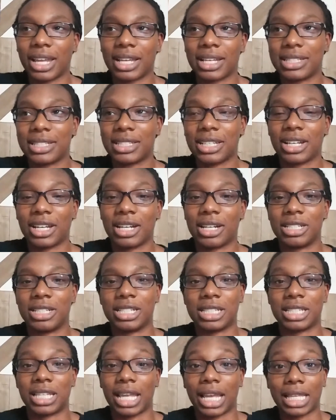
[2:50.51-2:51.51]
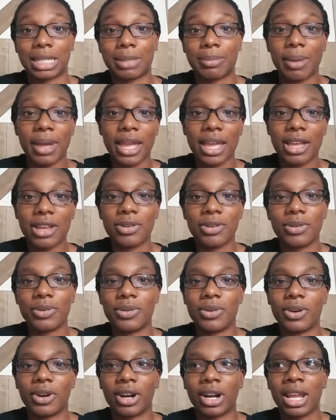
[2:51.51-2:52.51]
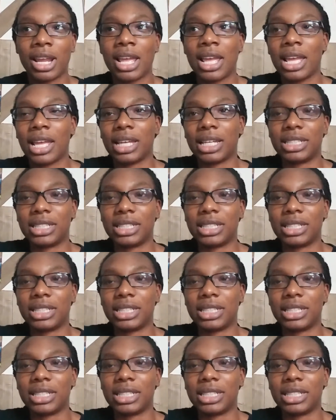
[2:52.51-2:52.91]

Like, is it going to just expand or